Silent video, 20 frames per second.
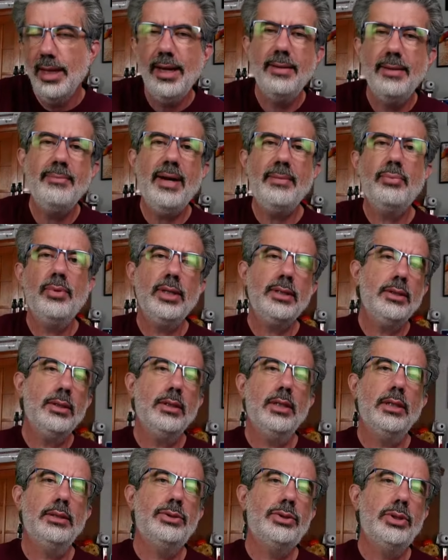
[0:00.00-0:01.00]
If my
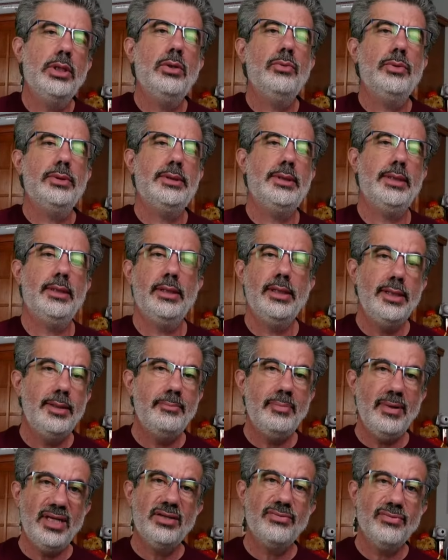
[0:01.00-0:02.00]
brother-in-law Joe was here, he
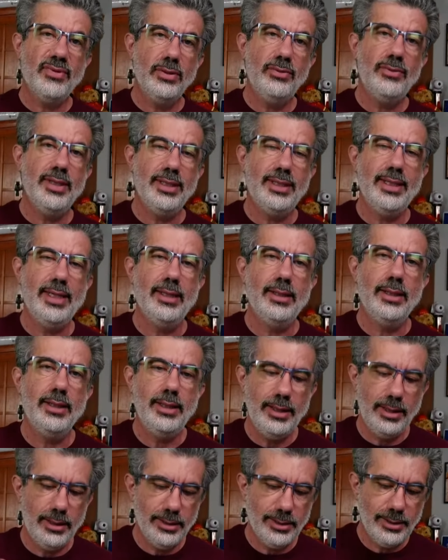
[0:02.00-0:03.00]
speaks fluent Italian.
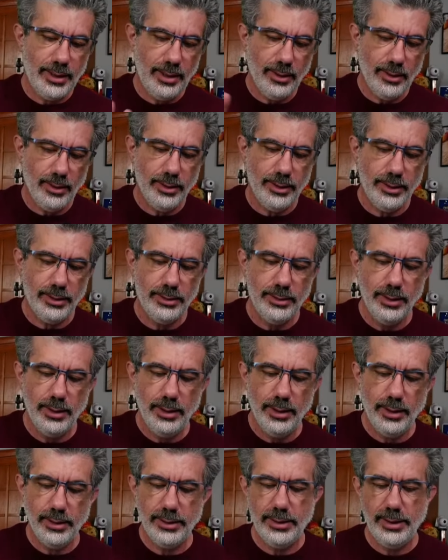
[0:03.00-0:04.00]
He could say all
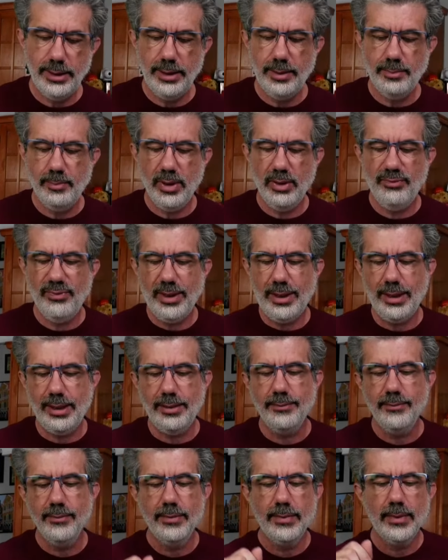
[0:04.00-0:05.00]
the cities
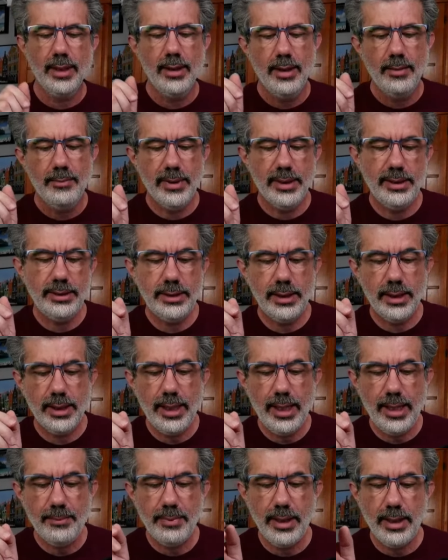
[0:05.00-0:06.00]
perfectly. But this is going to
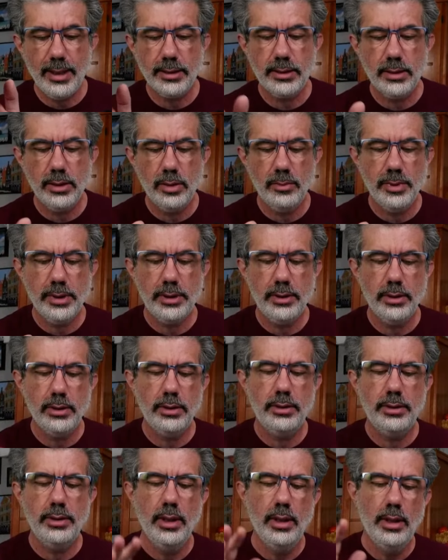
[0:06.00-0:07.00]
happen October
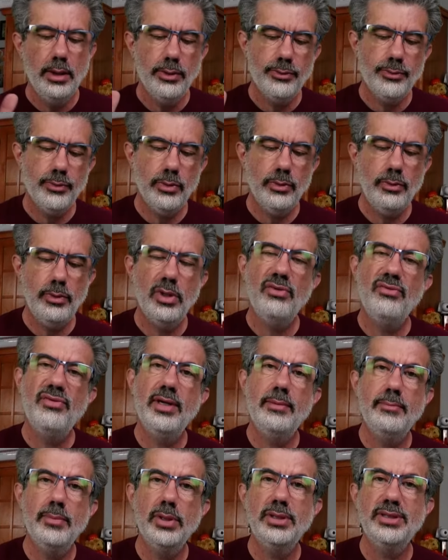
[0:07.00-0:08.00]
3rd through
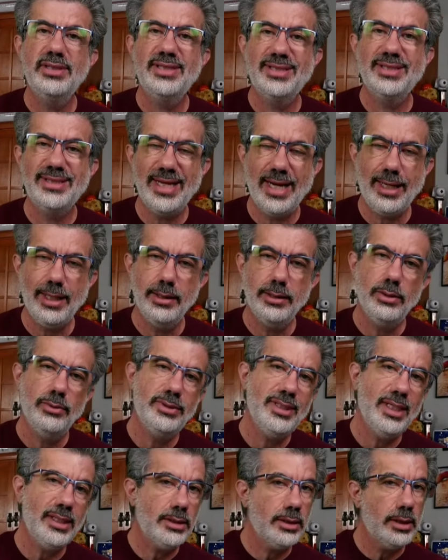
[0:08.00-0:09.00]
November 2nd. So
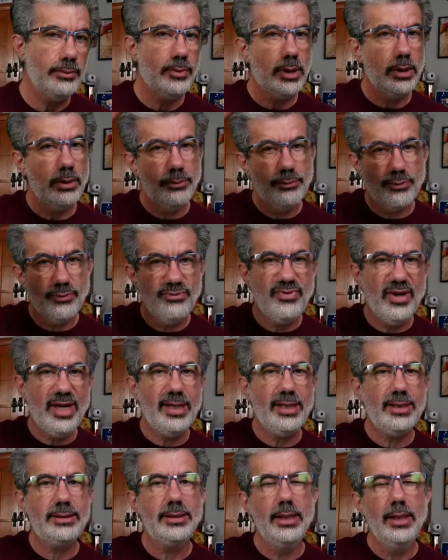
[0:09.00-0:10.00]
essentially, we're going from
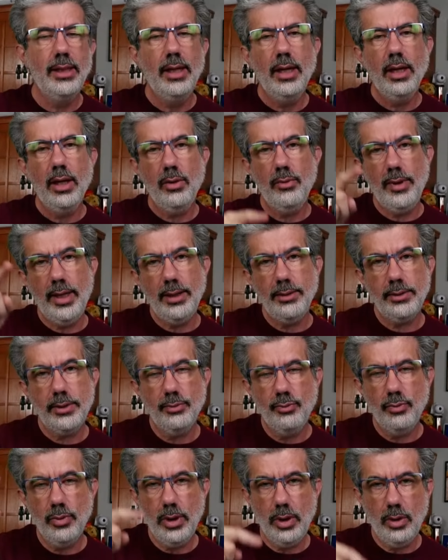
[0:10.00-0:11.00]
Venice around to
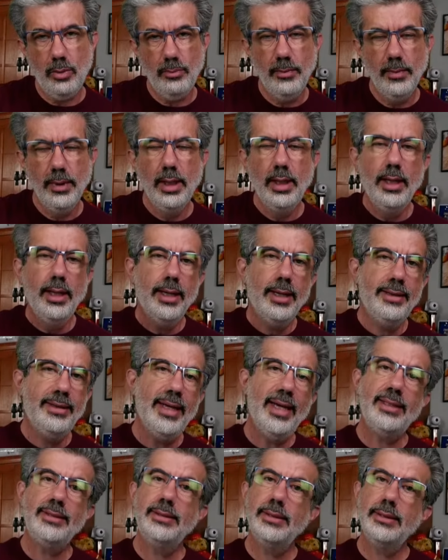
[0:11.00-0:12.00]
Rome. And
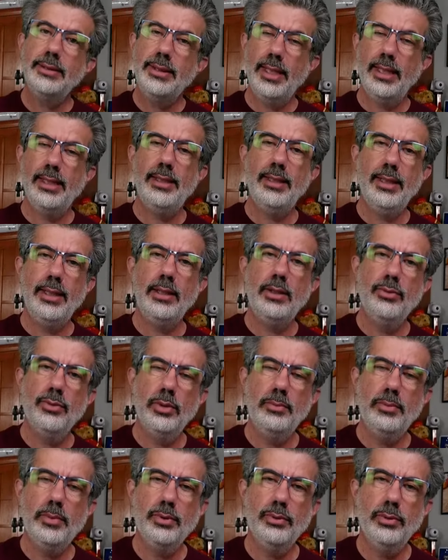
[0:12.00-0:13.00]
that's the 10-day
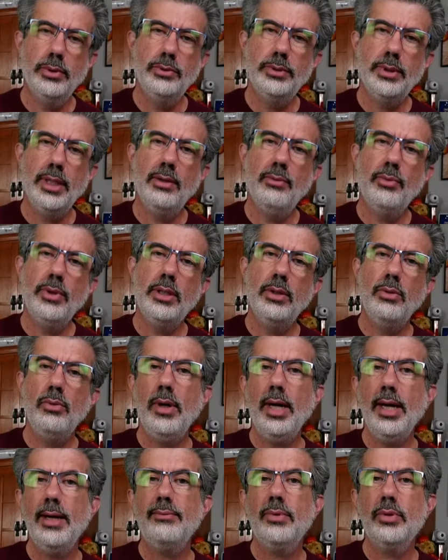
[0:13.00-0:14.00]
group cruise. And we do
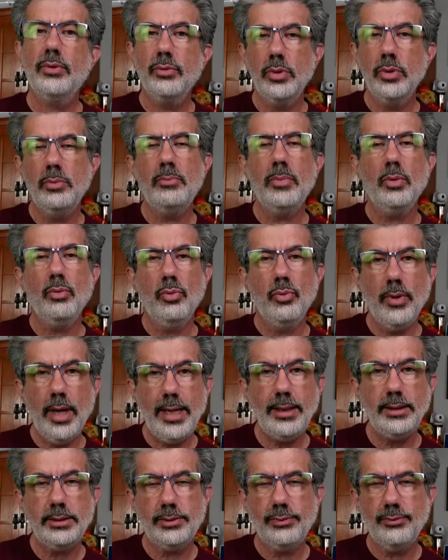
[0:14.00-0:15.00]
have group
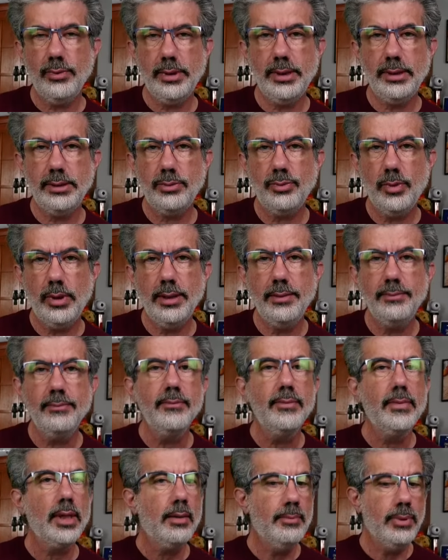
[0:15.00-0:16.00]
rates for this one,
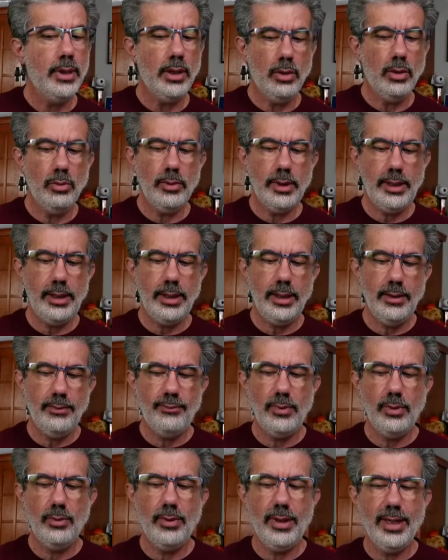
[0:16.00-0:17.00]
but only
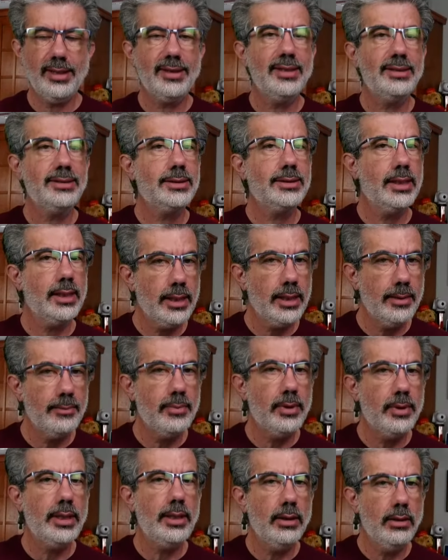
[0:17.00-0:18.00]
if you get the
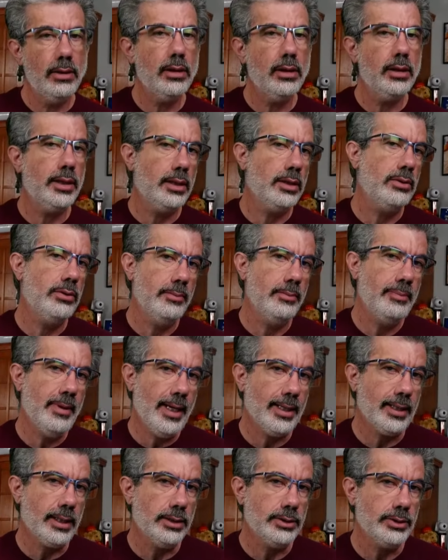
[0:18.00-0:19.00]
celebrity all-included
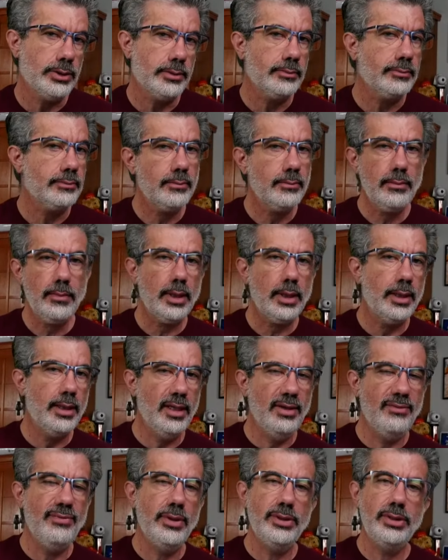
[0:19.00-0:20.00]
package.
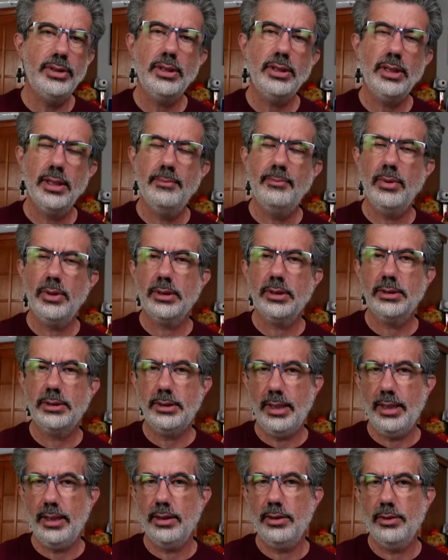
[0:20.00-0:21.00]
If you're just going to book the
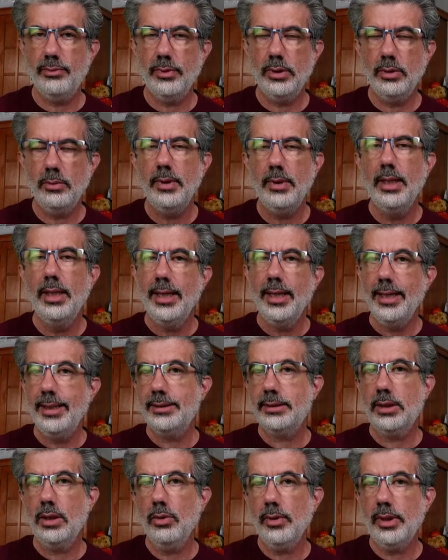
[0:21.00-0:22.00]
standard room,
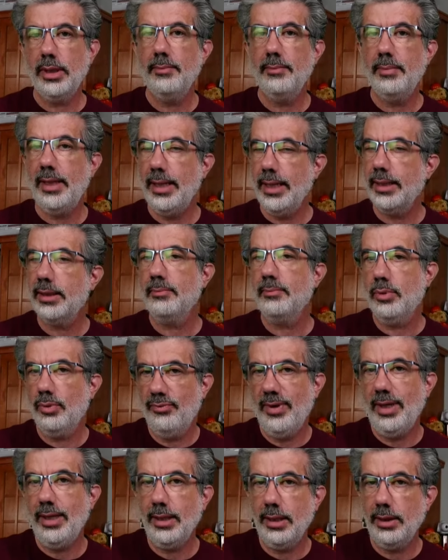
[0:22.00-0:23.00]
it's going to be at the
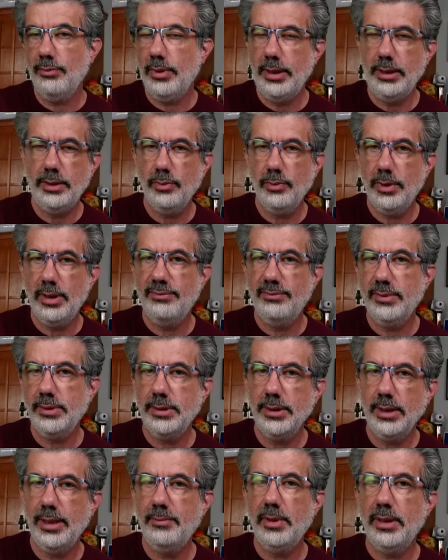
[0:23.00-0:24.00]
prevailing rates, whatever
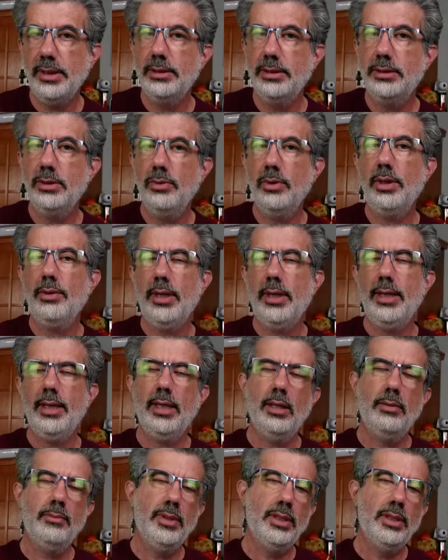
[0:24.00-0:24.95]
celebrity is doing right now.